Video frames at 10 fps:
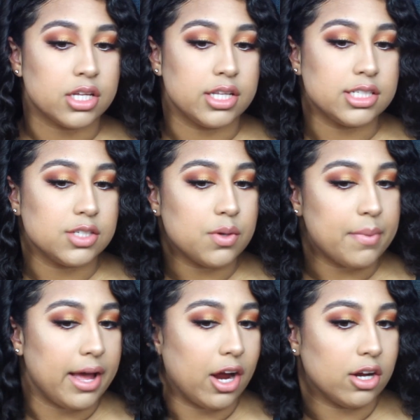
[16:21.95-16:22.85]
So this is
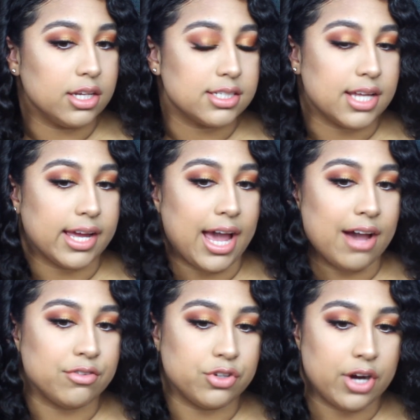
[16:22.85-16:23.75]
what my hair looks like
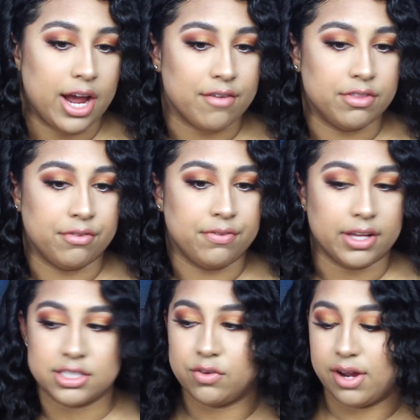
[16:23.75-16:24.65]
after I have the
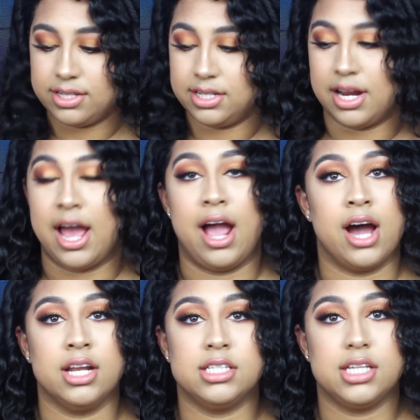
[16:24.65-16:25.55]
flexi rods in. I
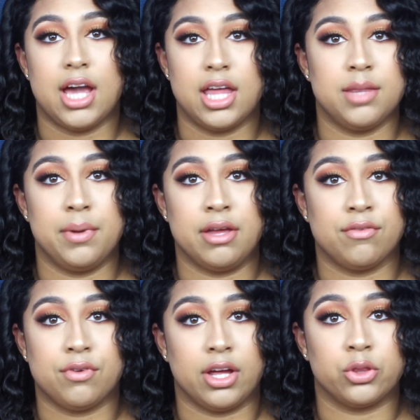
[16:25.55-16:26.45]
honestly had them
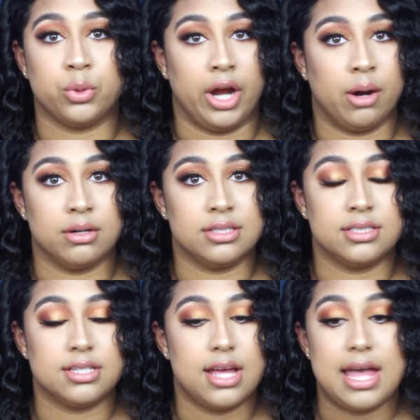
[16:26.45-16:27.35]
in for like 3
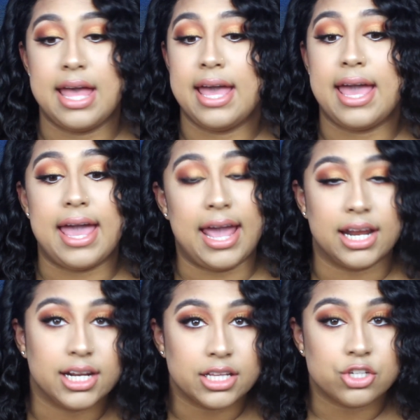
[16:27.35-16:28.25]
hours
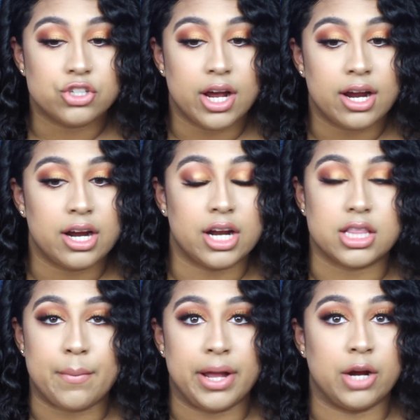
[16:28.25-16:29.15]
and I did the dryer and I
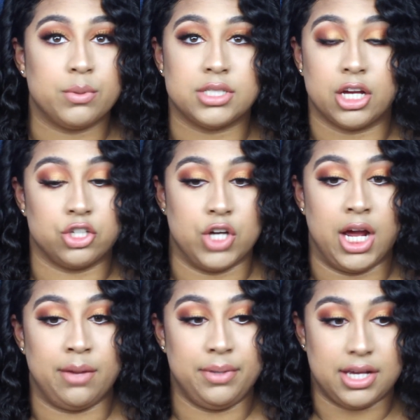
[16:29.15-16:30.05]
thought my hair was like
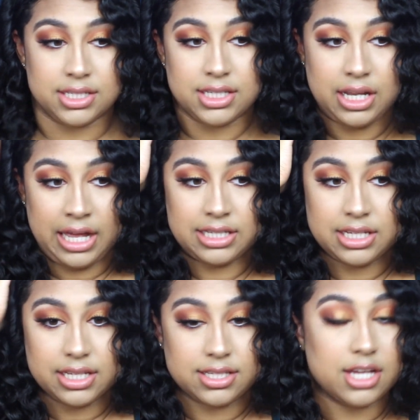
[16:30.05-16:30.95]
dry because like
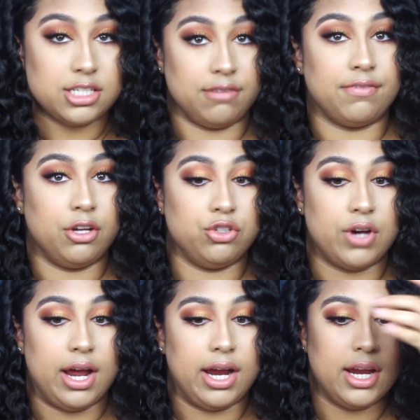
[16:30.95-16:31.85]
to the touch it felt
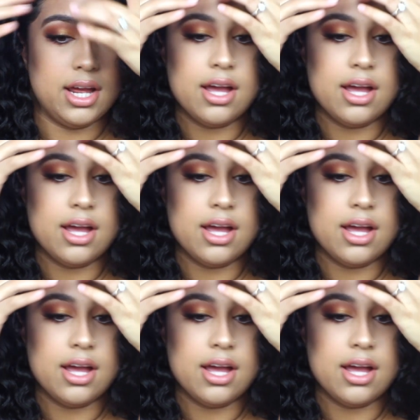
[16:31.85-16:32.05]
dry.